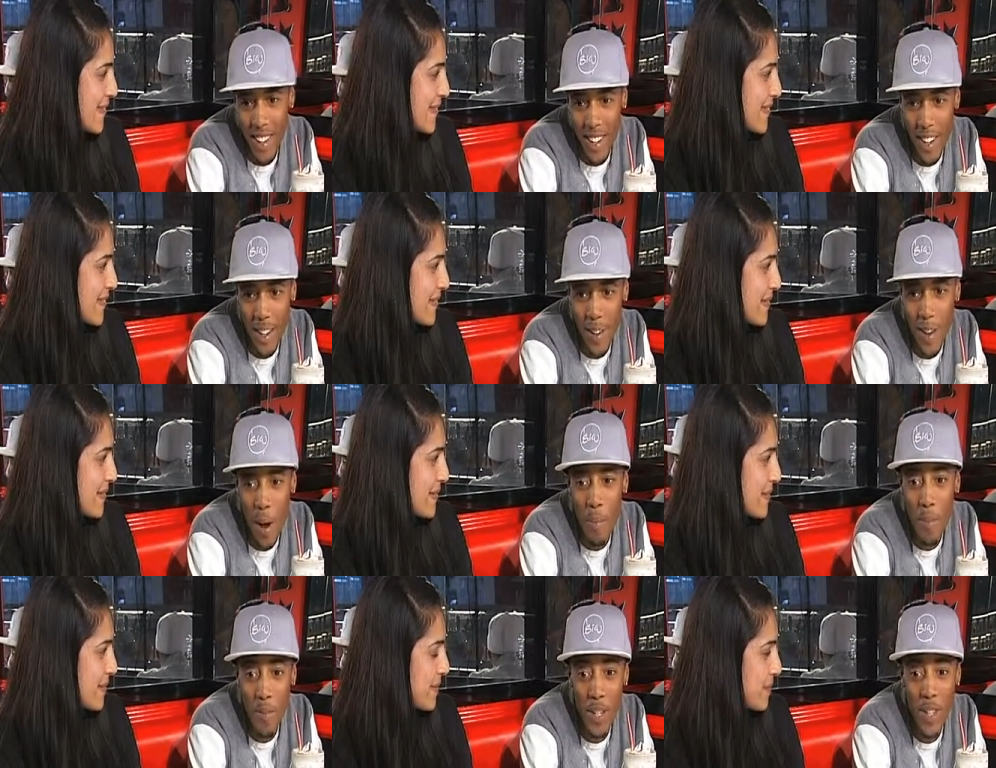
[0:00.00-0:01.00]
Speaker 1: uh, a
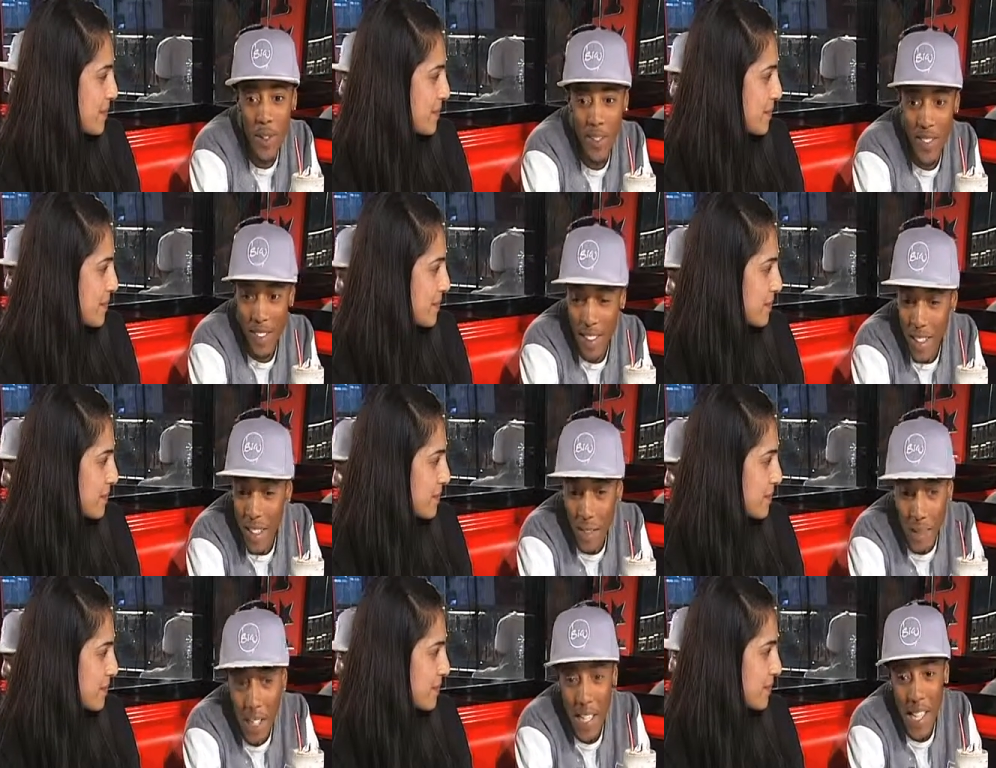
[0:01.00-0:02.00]
couple videos on
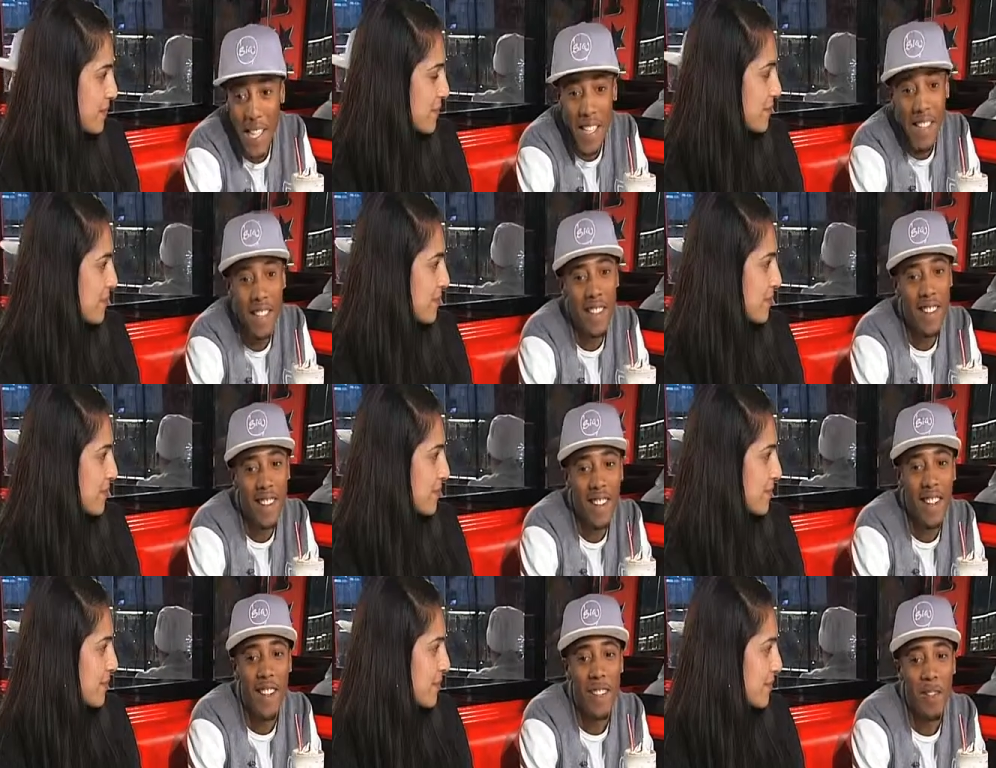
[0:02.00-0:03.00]
TV,
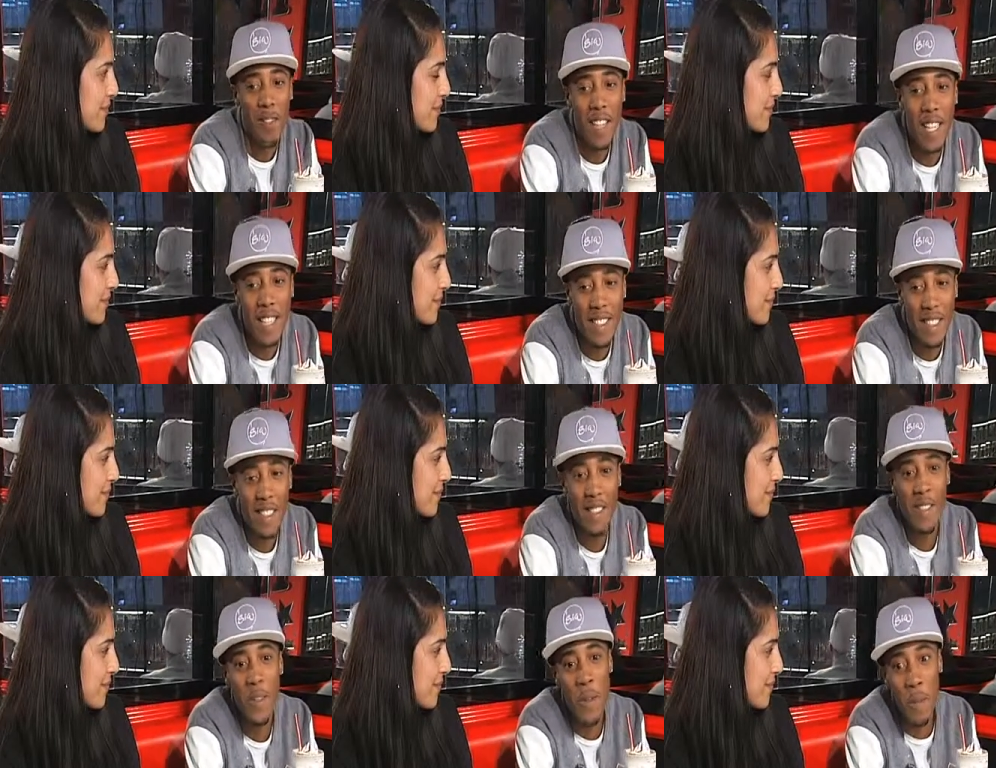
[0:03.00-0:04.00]
released
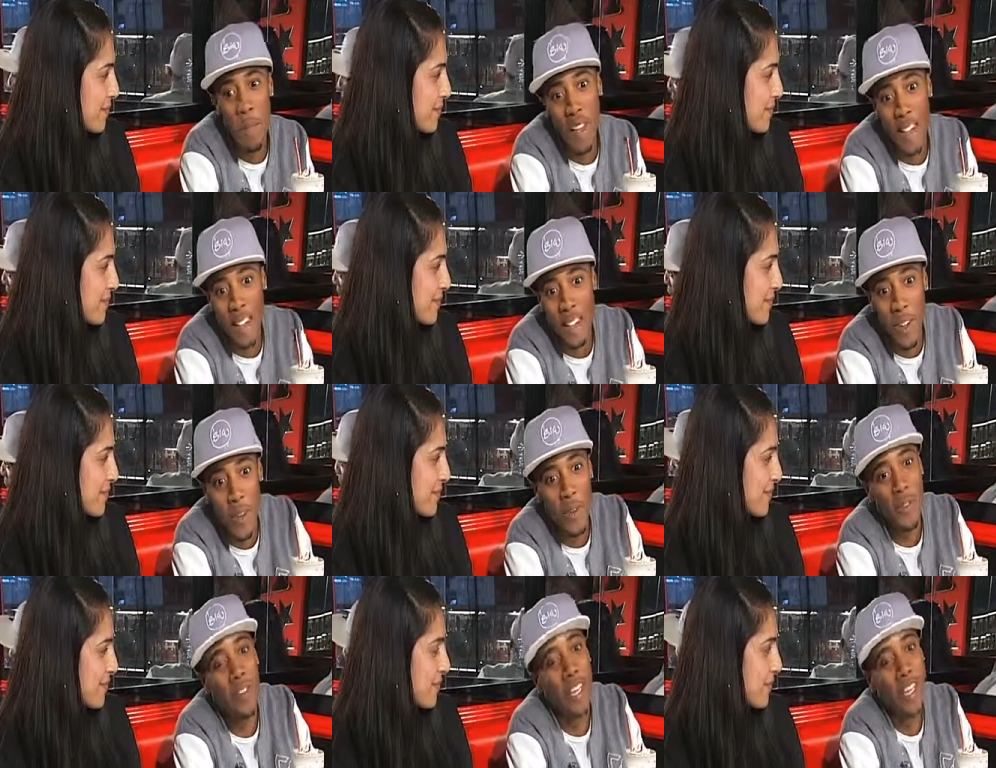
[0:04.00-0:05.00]
two mix, no,
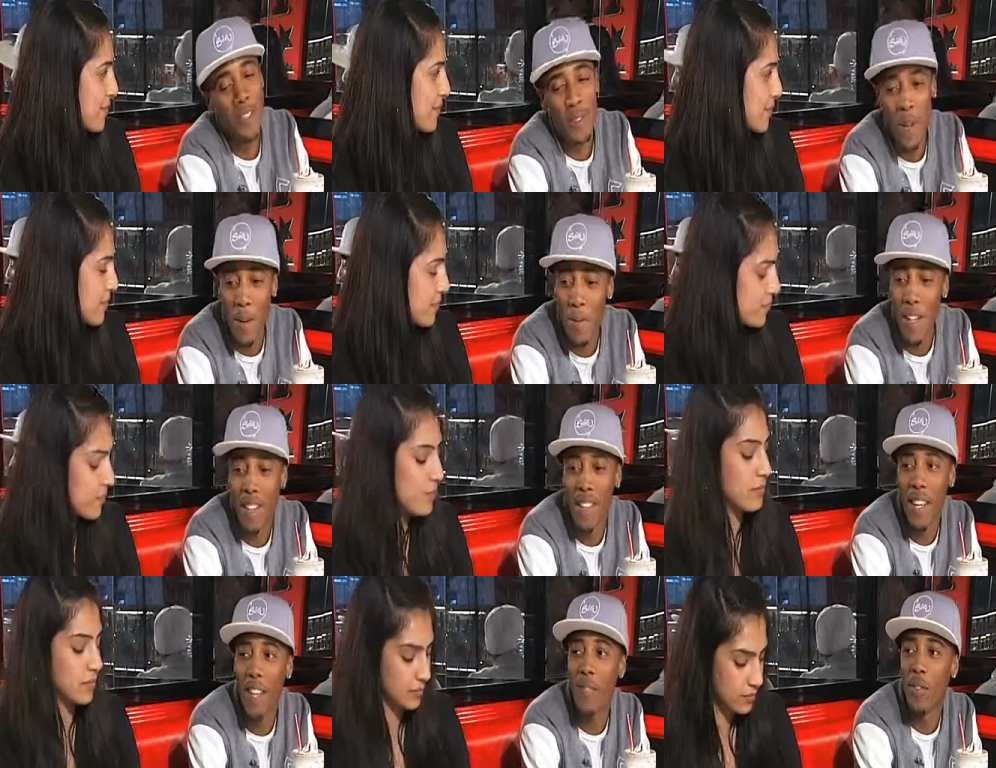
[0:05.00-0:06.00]
released one
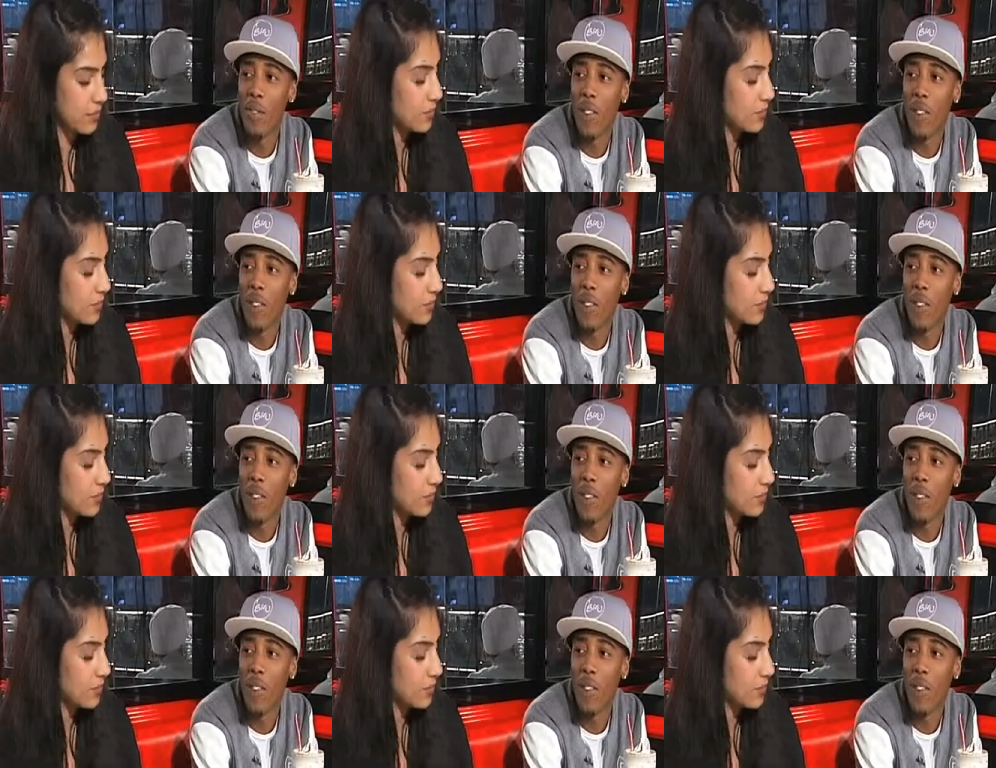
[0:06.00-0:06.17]
mixtape